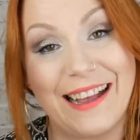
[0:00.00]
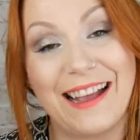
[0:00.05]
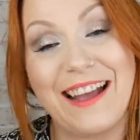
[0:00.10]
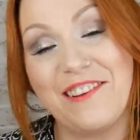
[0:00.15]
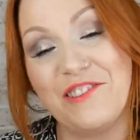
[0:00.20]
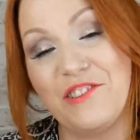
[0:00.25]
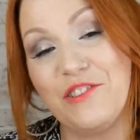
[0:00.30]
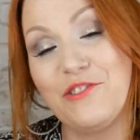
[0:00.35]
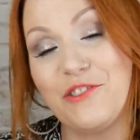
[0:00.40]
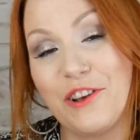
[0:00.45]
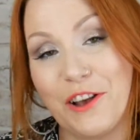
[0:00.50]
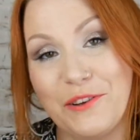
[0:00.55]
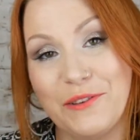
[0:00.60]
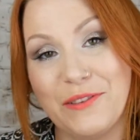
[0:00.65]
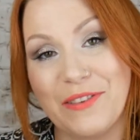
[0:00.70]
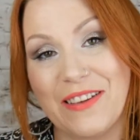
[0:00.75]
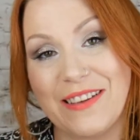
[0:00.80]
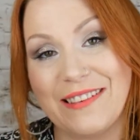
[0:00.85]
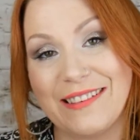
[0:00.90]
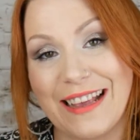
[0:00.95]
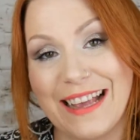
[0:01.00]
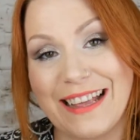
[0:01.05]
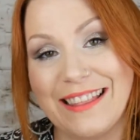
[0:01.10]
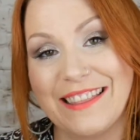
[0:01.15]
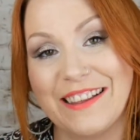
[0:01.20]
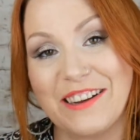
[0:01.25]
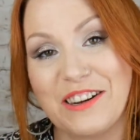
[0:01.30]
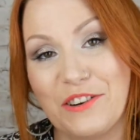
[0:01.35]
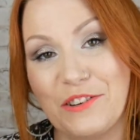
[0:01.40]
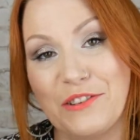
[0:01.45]
I actually chose this
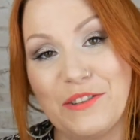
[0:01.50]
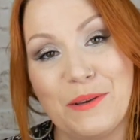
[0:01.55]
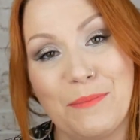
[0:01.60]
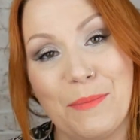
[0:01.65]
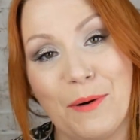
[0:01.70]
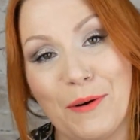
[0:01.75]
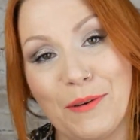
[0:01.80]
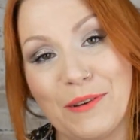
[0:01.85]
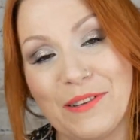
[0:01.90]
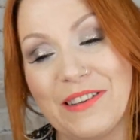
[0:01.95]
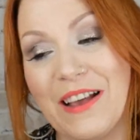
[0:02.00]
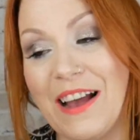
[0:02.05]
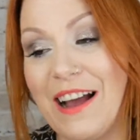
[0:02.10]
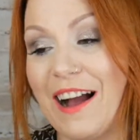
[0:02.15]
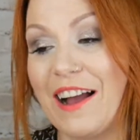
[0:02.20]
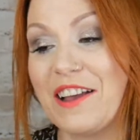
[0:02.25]
in the glossy box